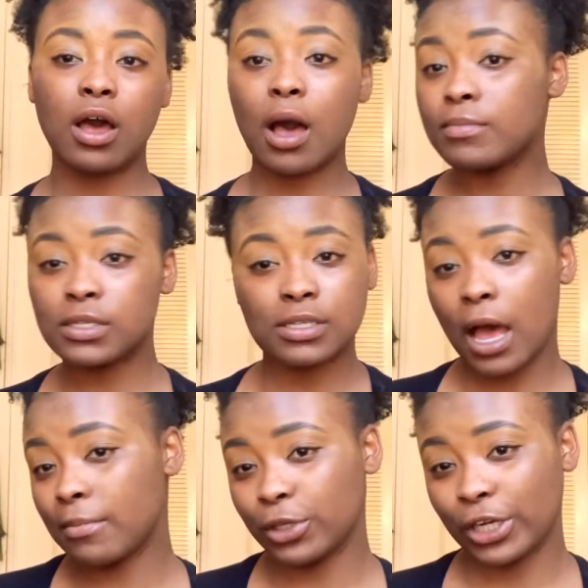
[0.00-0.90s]

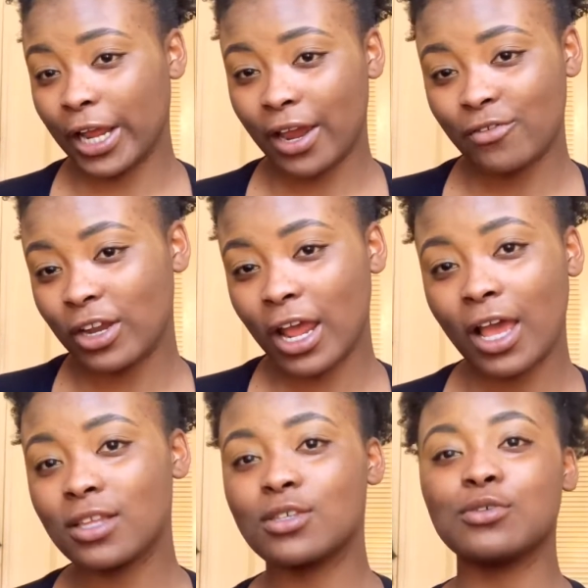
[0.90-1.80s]
I'm learning every
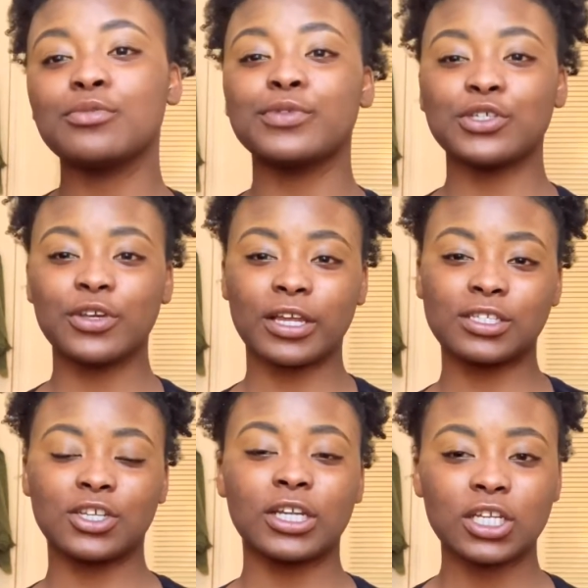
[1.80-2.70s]
day too, but you
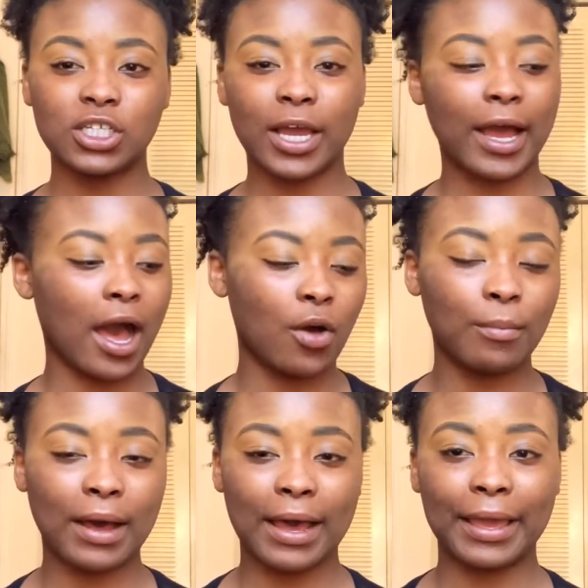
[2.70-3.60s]
can certainly check out
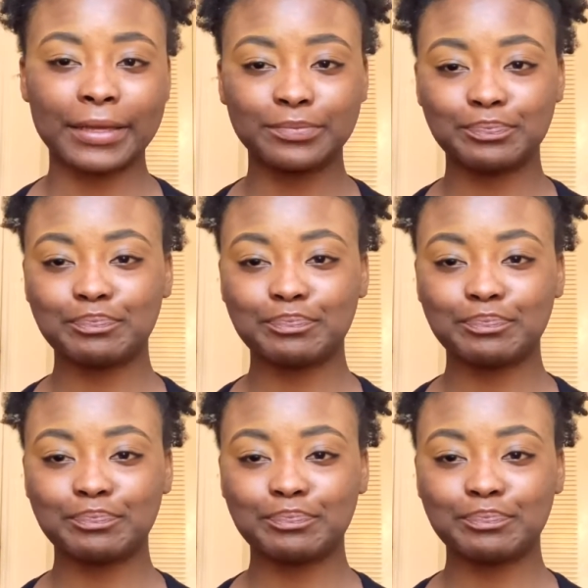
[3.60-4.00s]
my